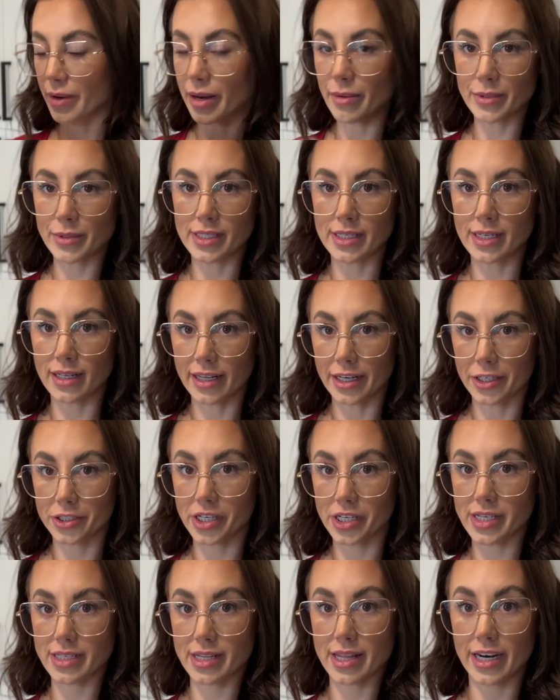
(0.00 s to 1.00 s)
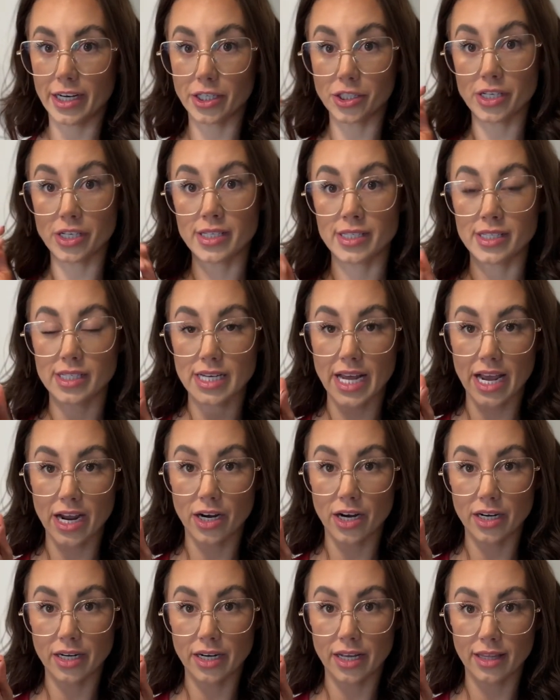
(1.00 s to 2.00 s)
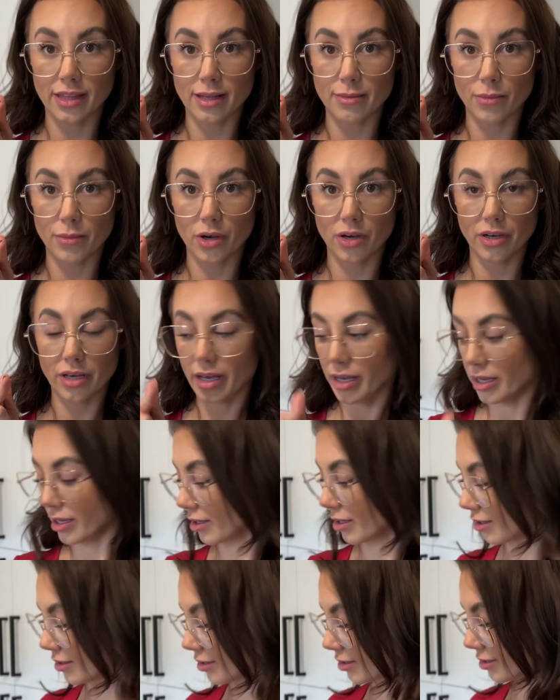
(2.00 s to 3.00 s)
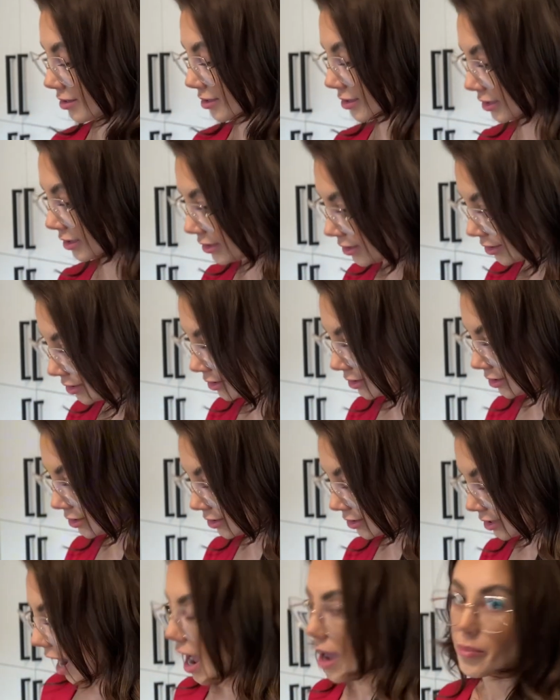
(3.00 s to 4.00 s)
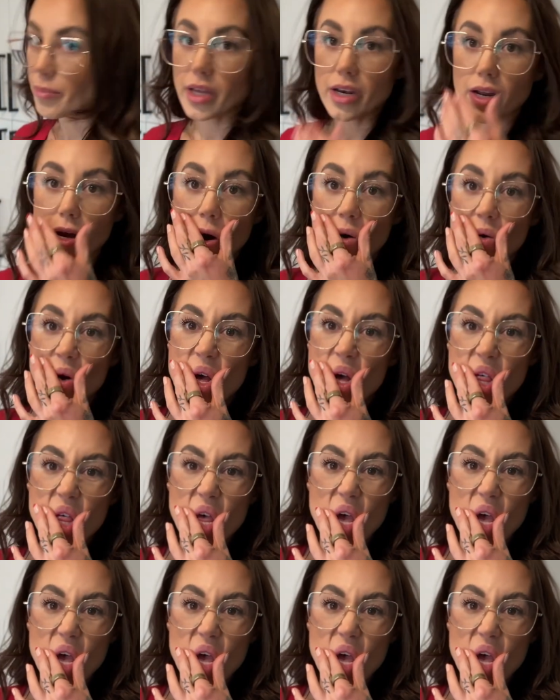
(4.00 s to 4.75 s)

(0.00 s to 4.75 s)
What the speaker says: it was delicious, and then I just stared at them cooking. I'm gonna go with